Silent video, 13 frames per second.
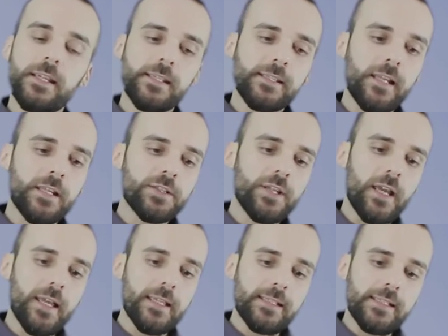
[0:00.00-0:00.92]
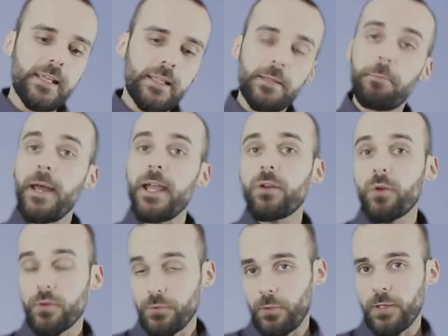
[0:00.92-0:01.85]
such as the
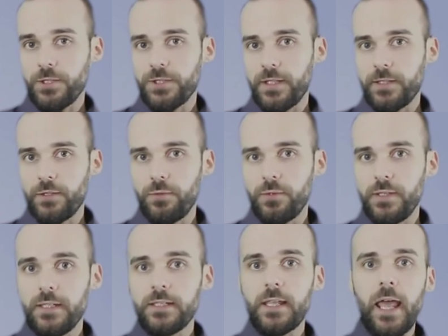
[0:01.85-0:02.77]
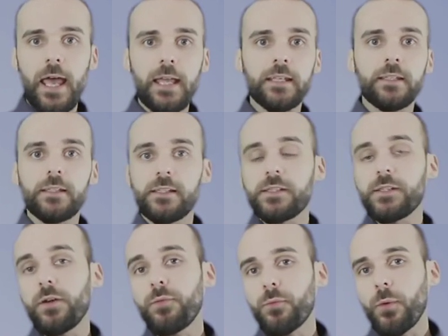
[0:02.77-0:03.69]
background knowledge that you need and the
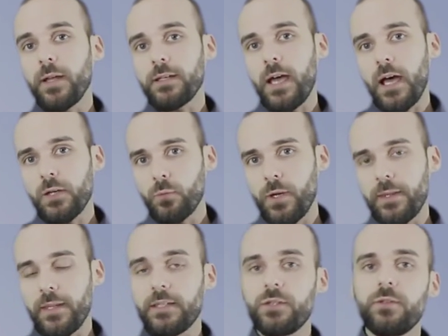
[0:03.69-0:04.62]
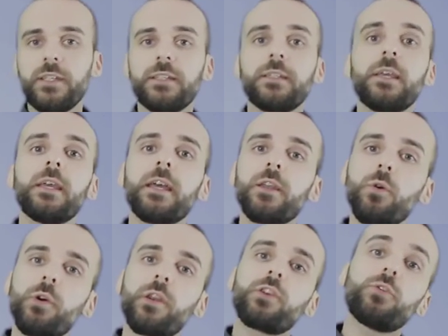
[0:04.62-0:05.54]
software and hardware that you need in
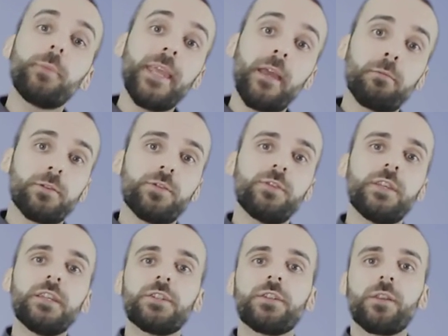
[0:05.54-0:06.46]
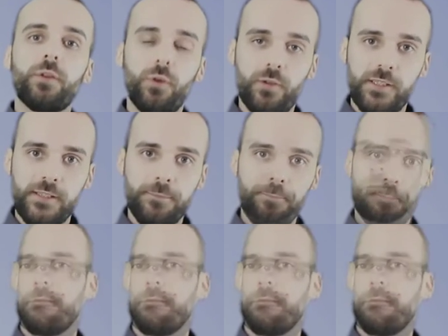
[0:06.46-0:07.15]
order to be able to teach the course.